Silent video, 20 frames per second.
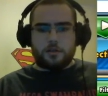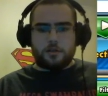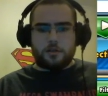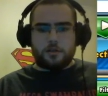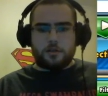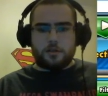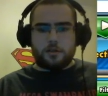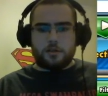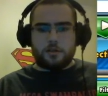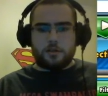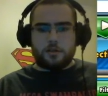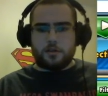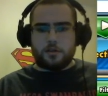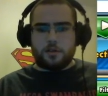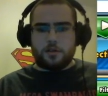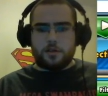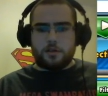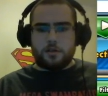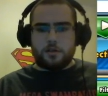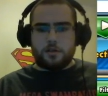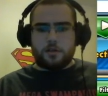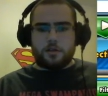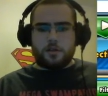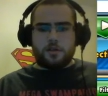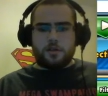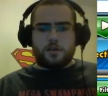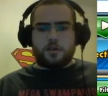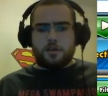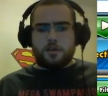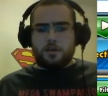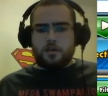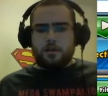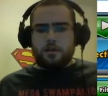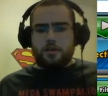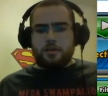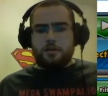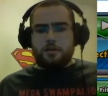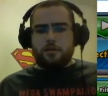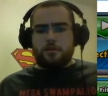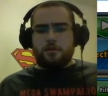
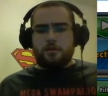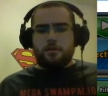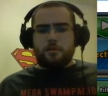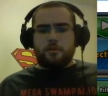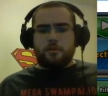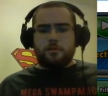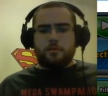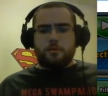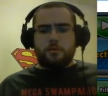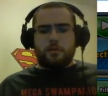(silence)